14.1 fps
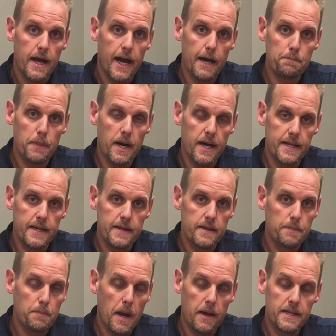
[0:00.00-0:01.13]
I bought it,
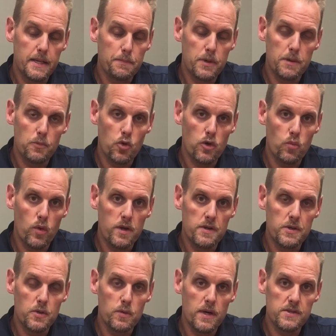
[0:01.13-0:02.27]
probably didn't put more than 1 or
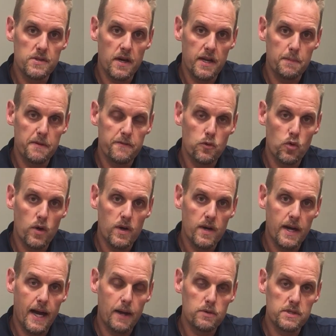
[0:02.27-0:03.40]
2 runs on it
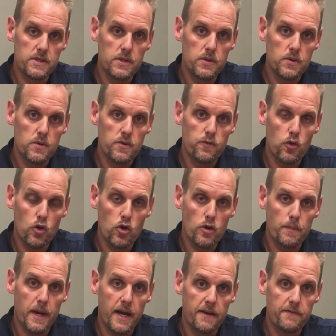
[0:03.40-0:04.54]
before I was due for
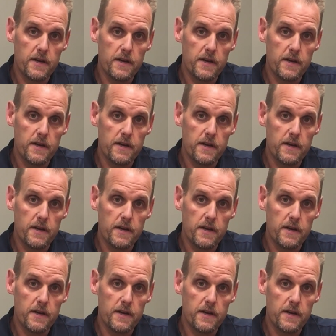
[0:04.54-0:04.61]
my